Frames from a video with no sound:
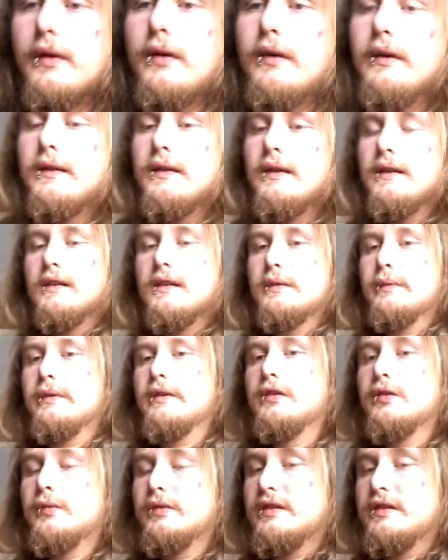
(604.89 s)
Lords, this has
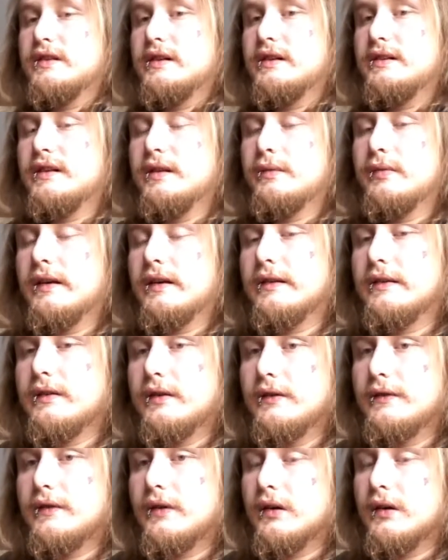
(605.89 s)
been WJC Blades
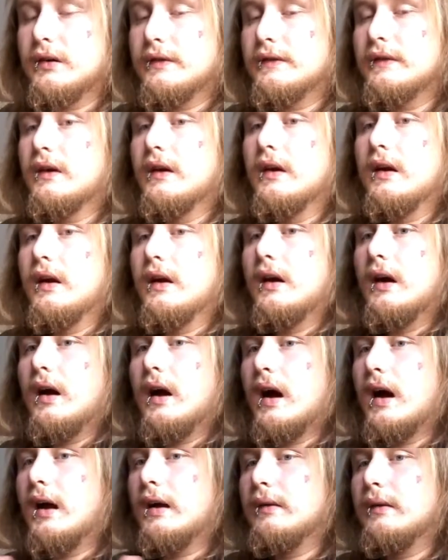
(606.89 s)
95,
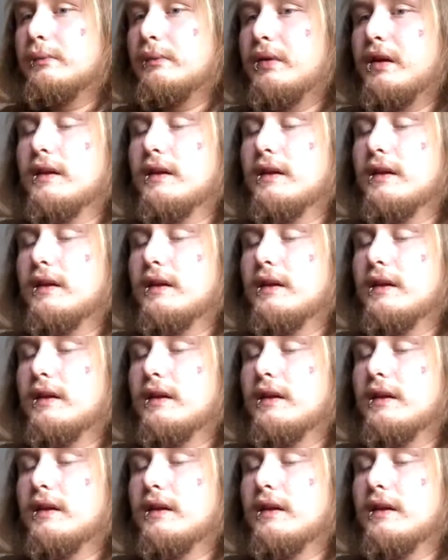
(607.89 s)
and